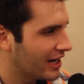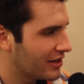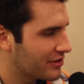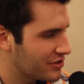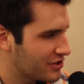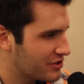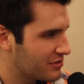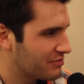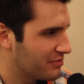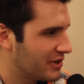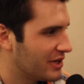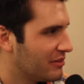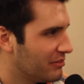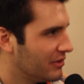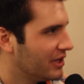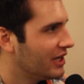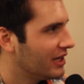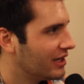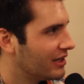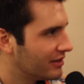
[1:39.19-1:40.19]
I just be
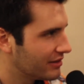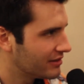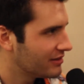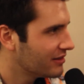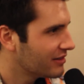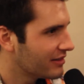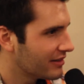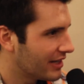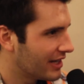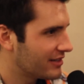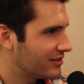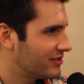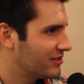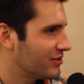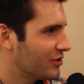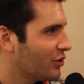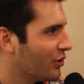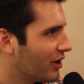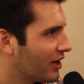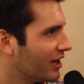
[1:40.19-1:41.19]
me, and mm-hmm. that's
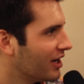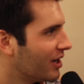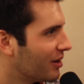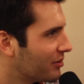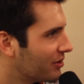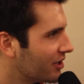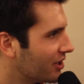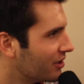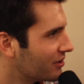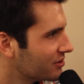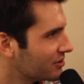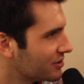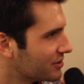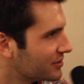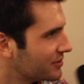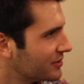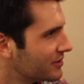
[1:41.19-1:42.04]
who I am, you know. So.